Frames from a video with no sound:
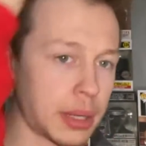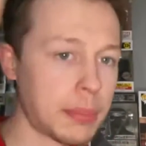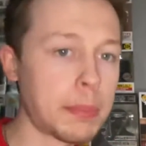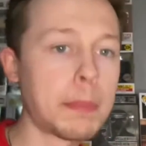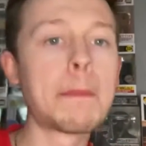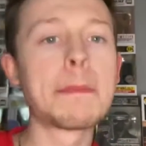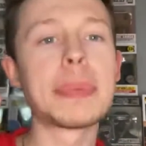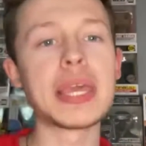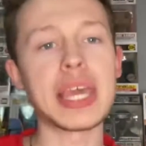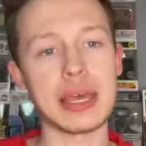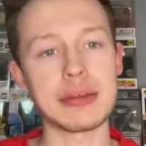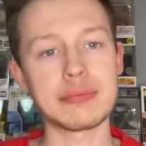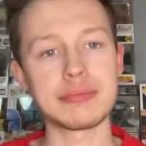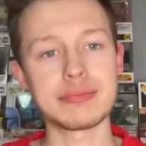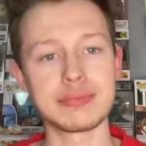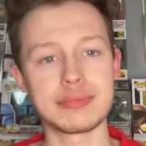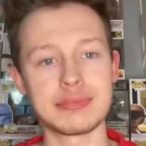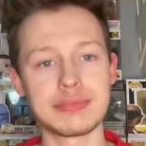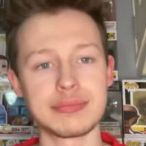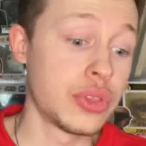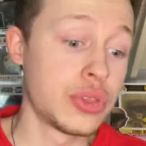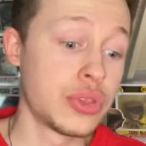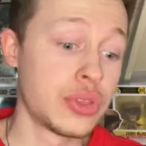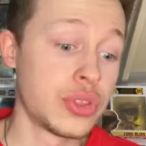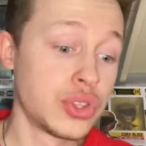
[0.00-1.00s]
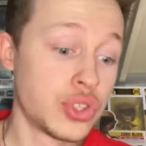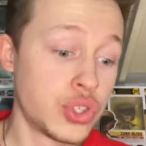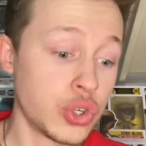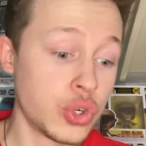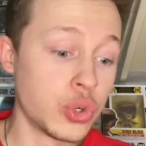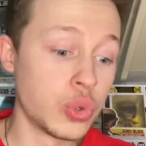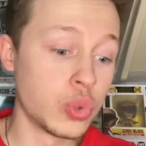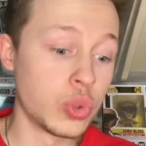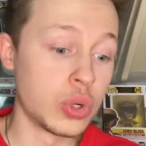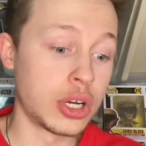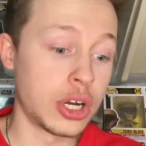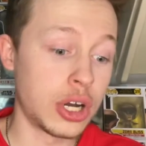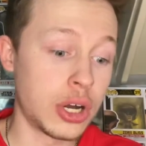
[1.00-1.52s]
But yeah, The
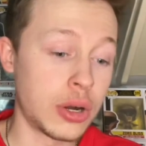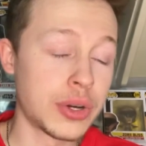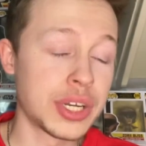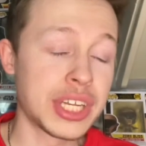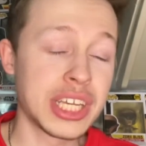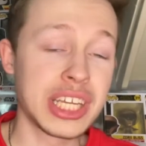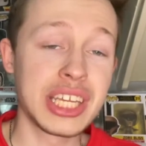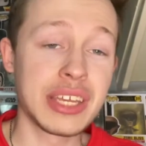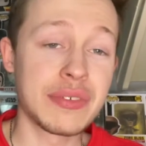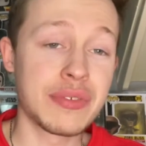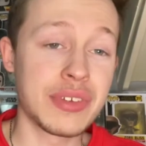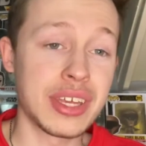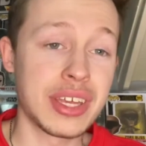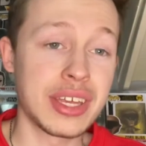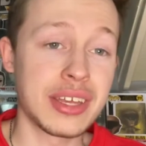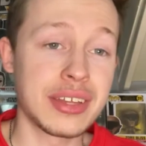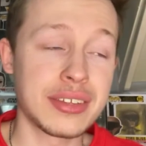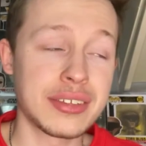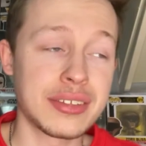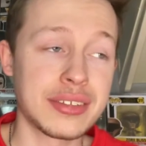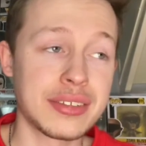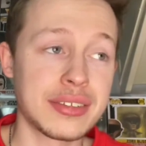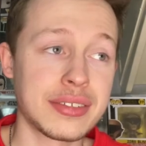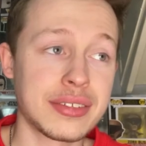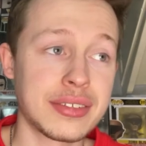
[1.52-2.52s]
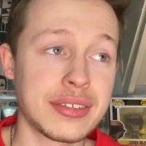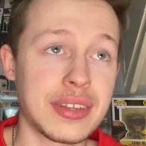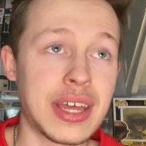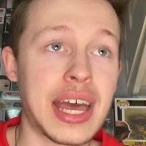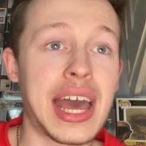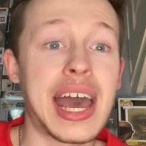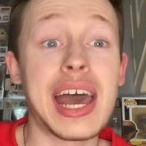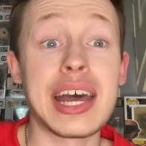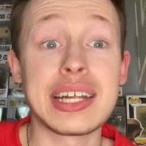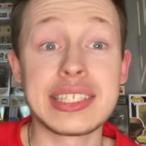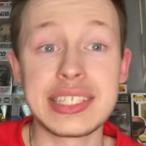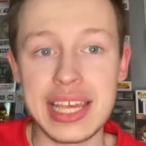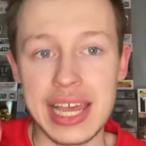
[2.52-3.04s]
Duel, I'm going to give it,
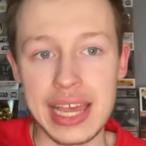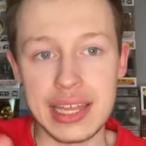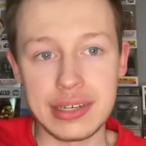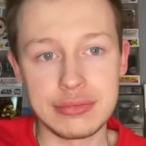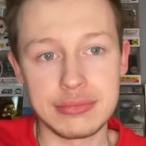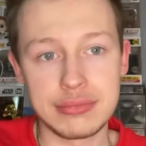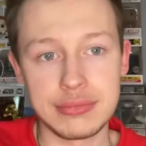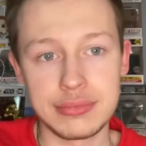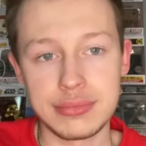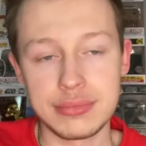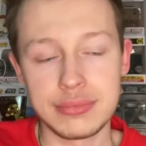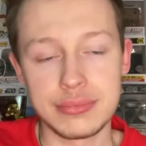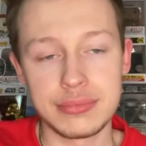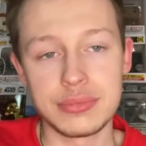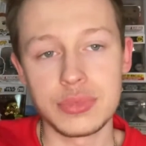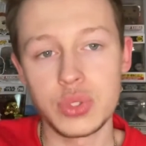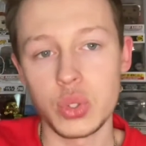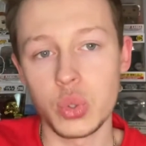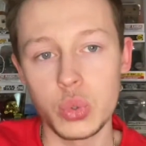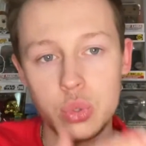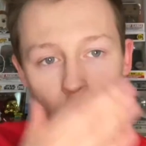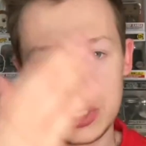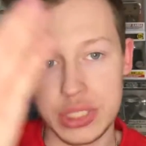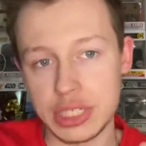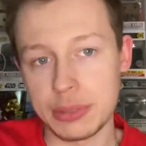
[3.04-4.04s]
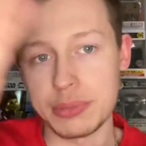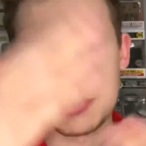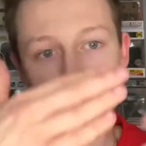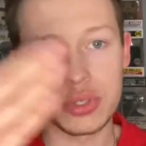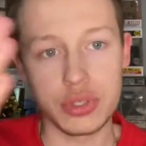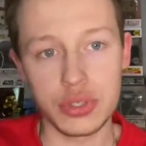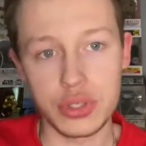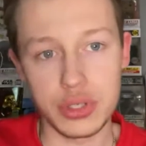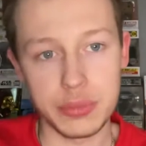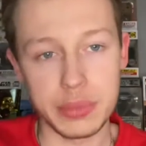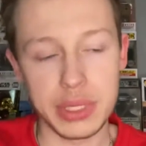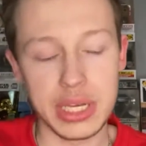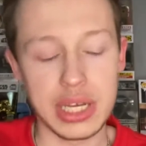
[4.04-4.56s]
out of 10, all these episodes are
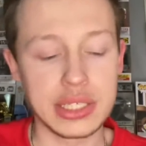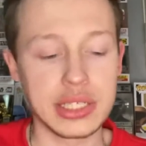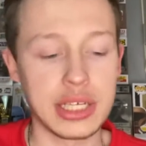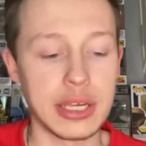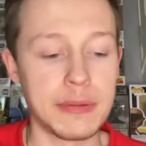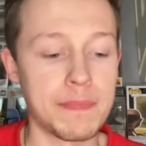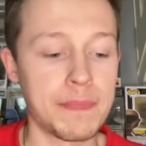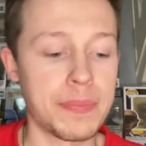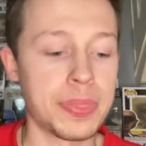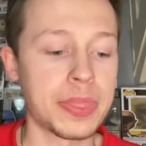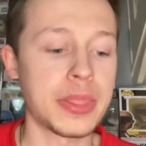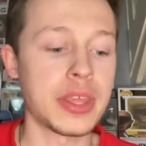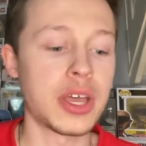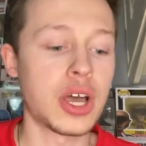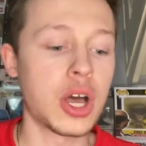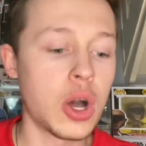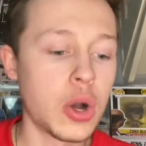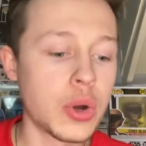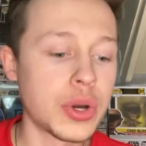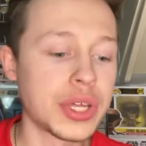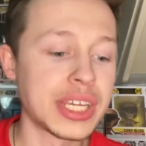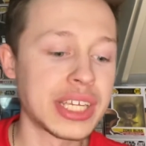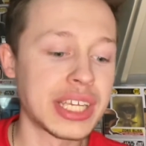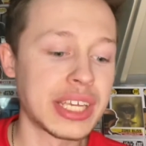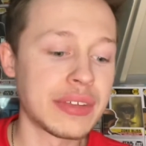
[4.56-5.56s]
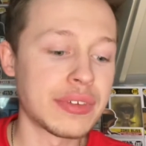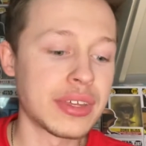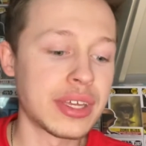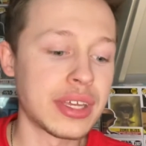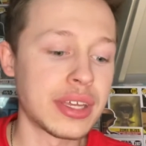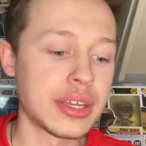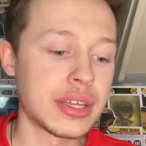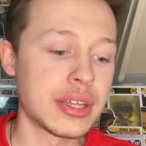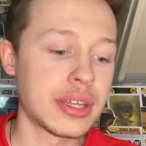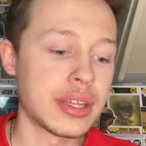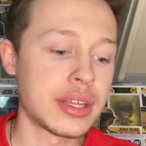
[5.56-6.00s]
going to be out of 10, I'm going to give it